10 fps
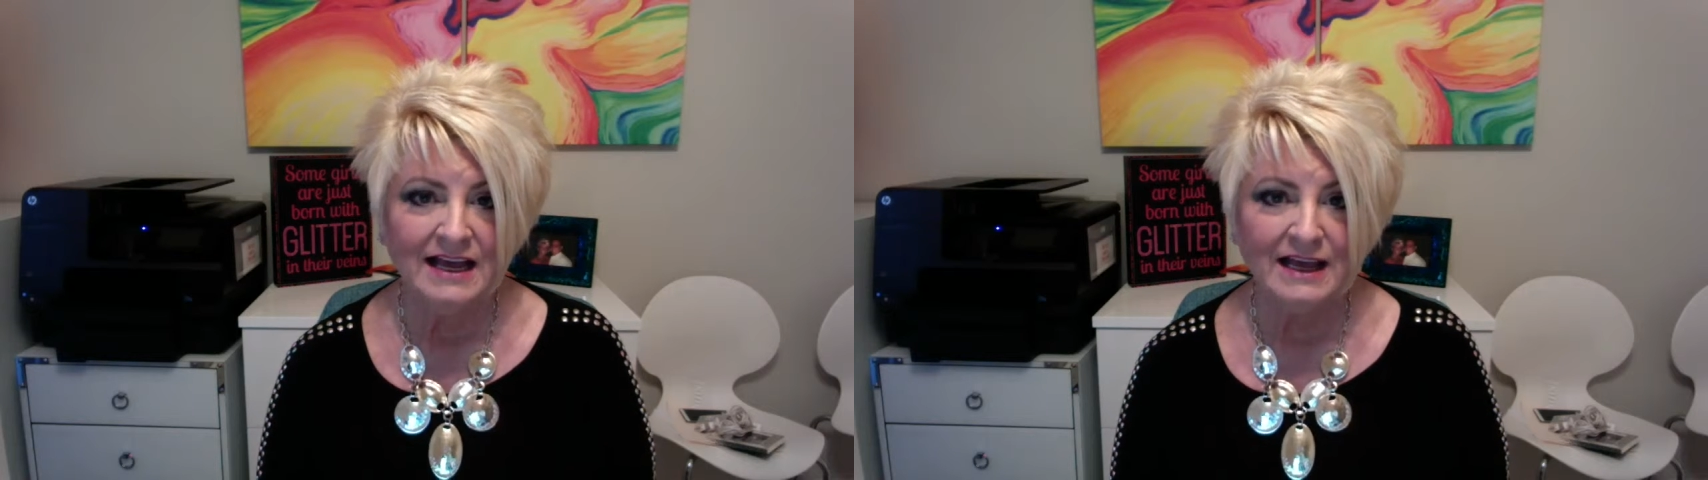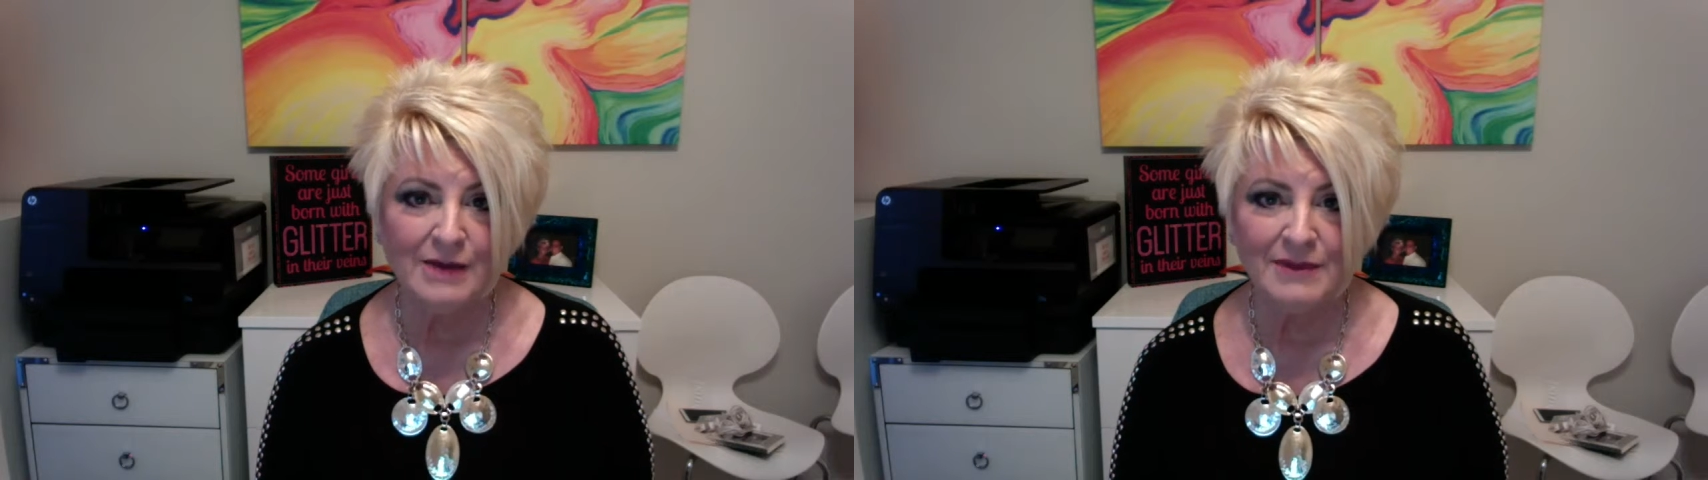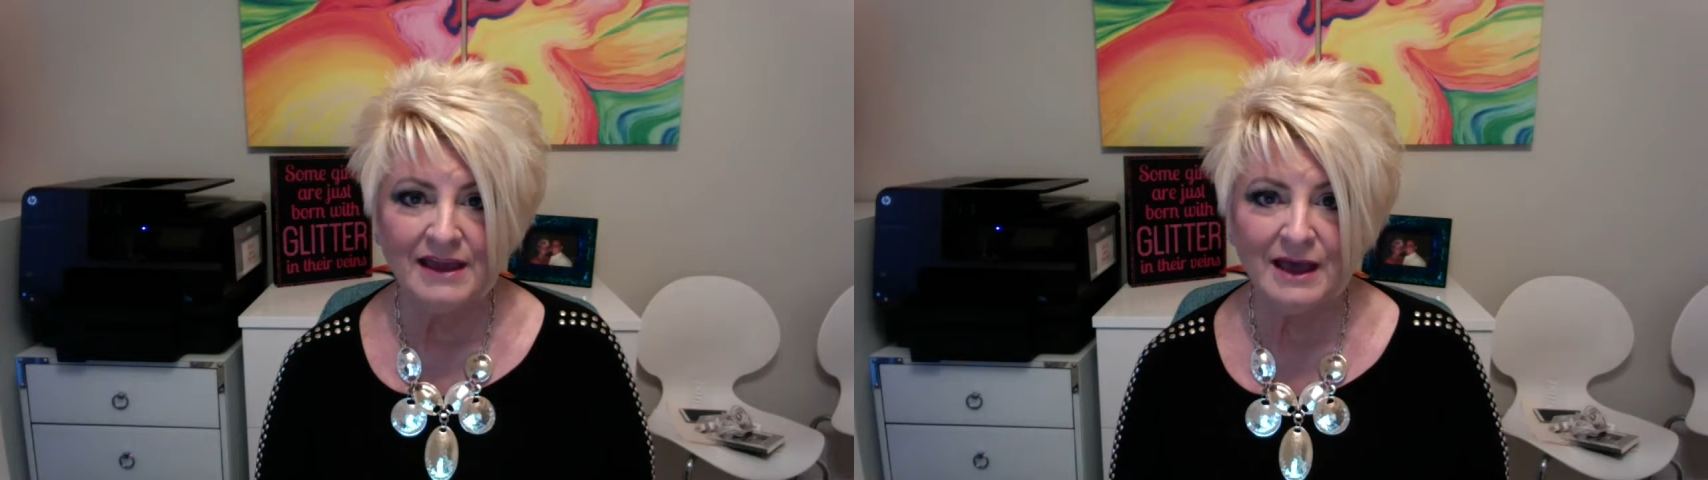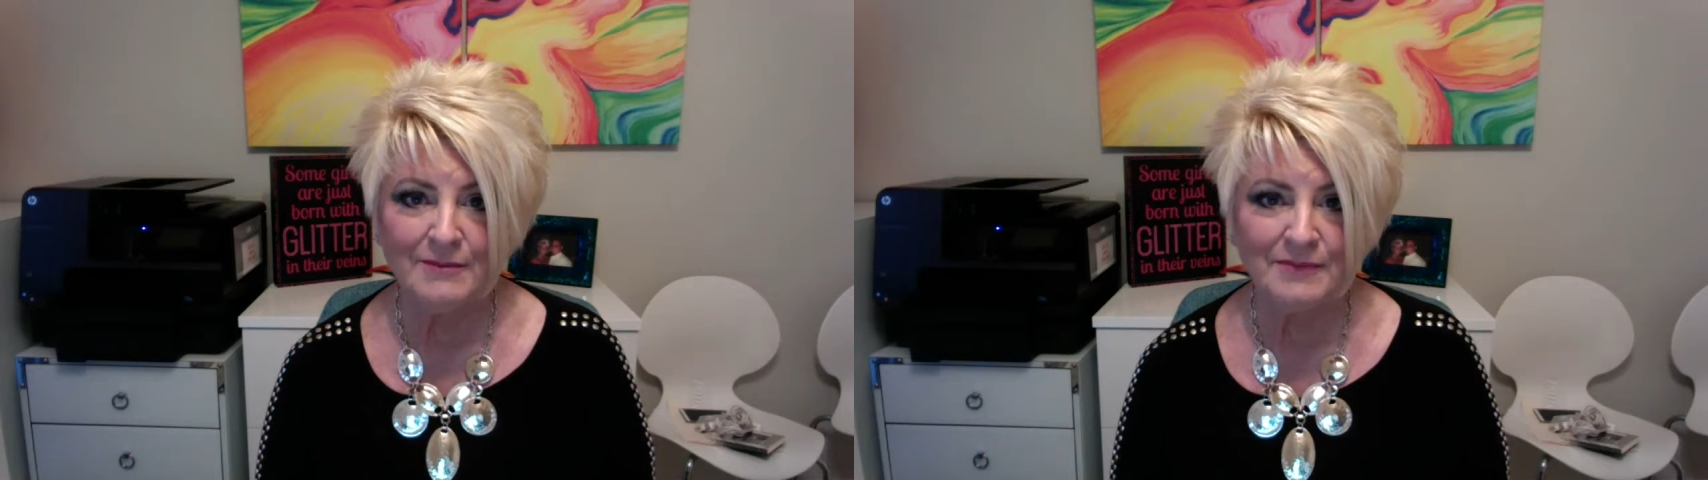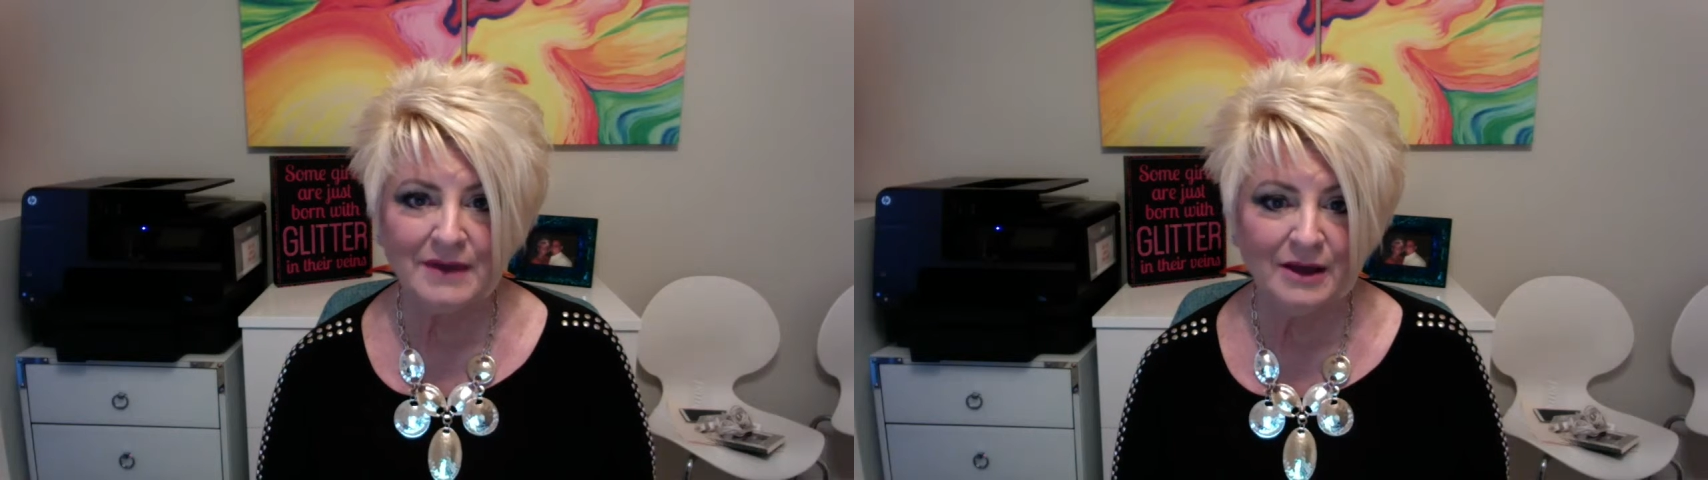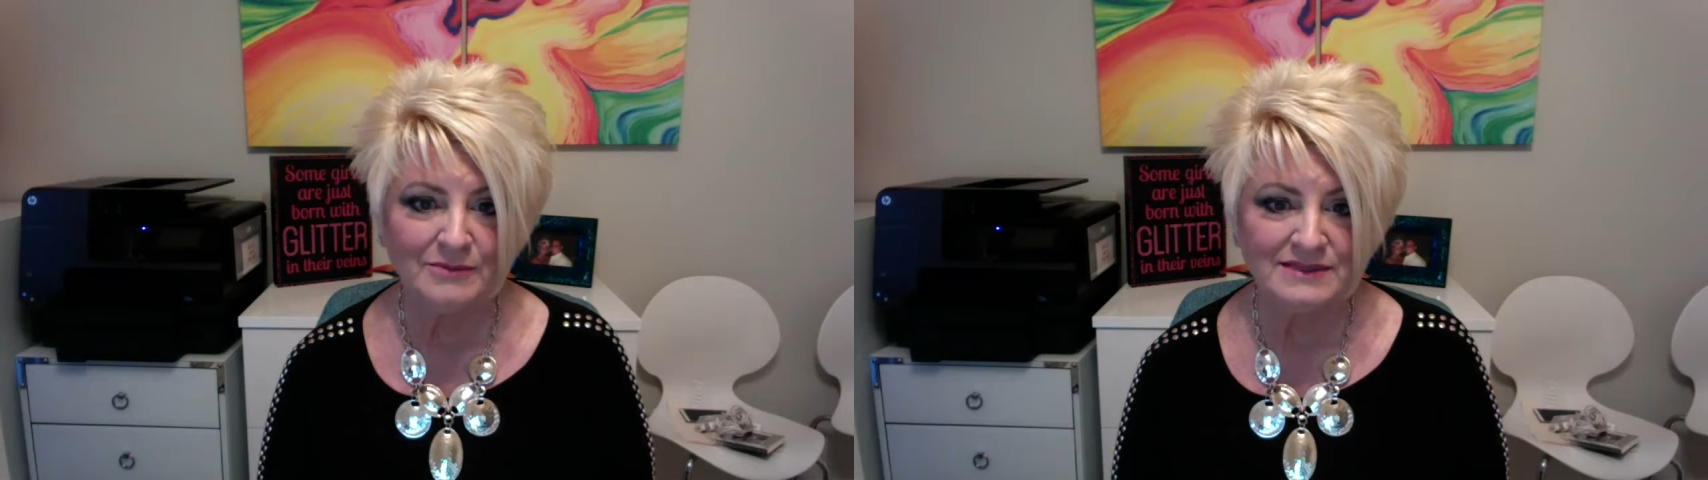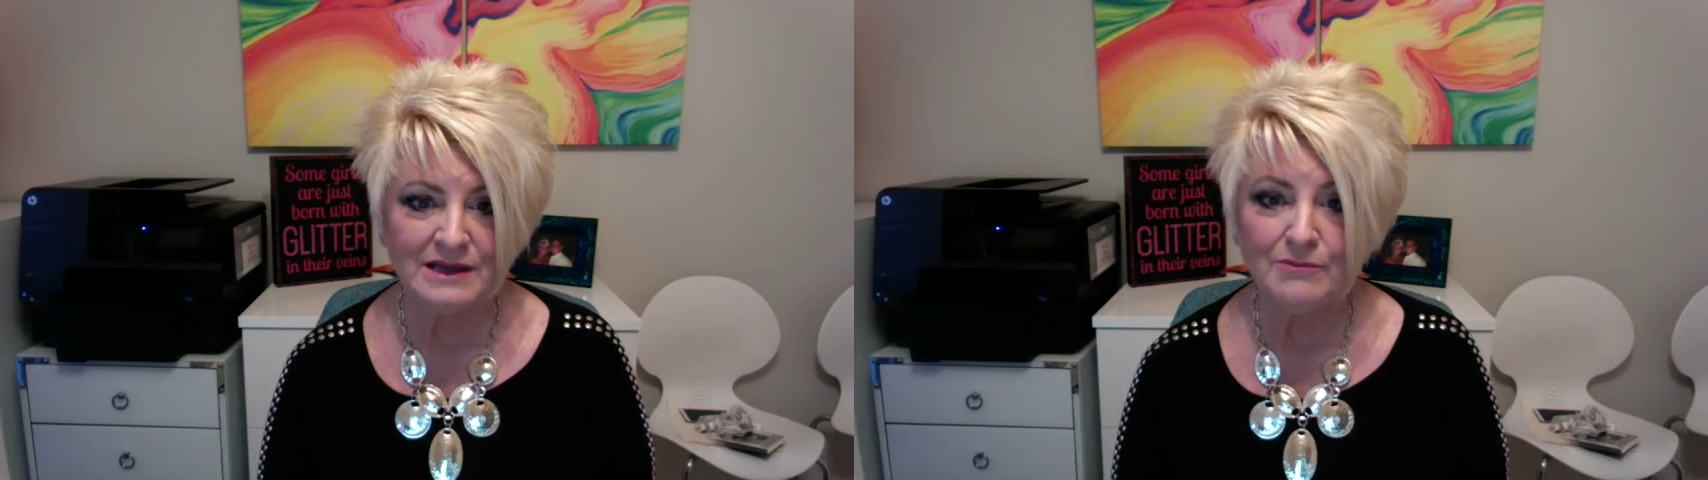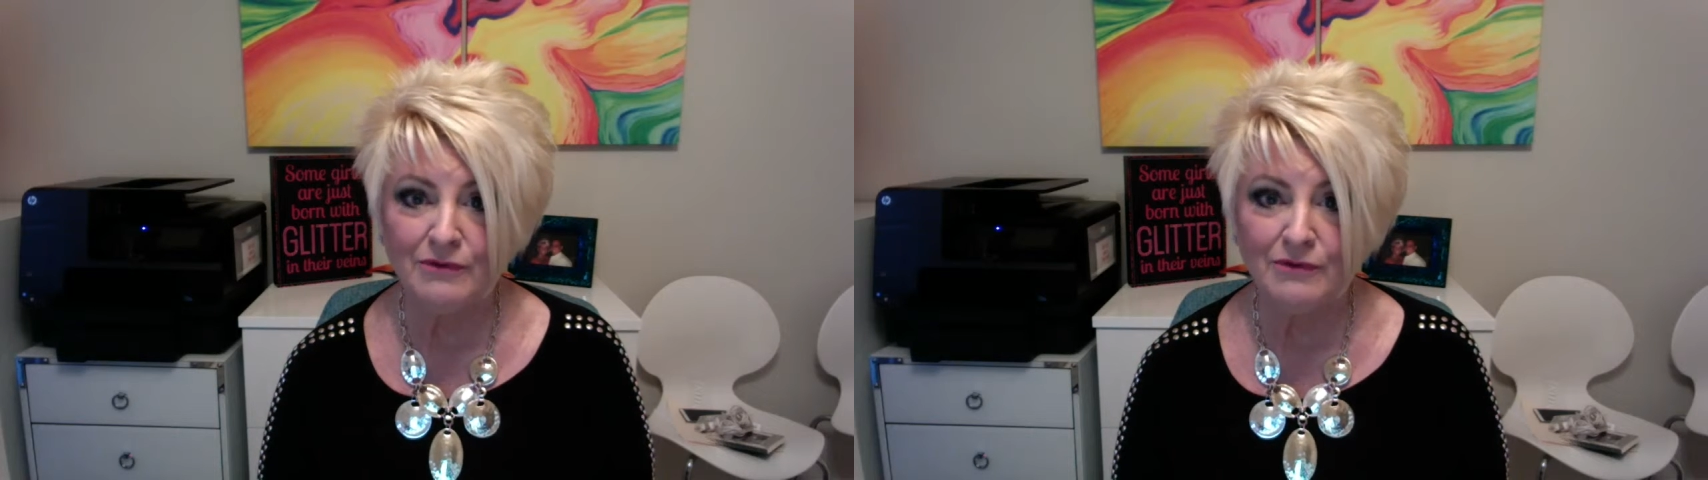coming up, um, some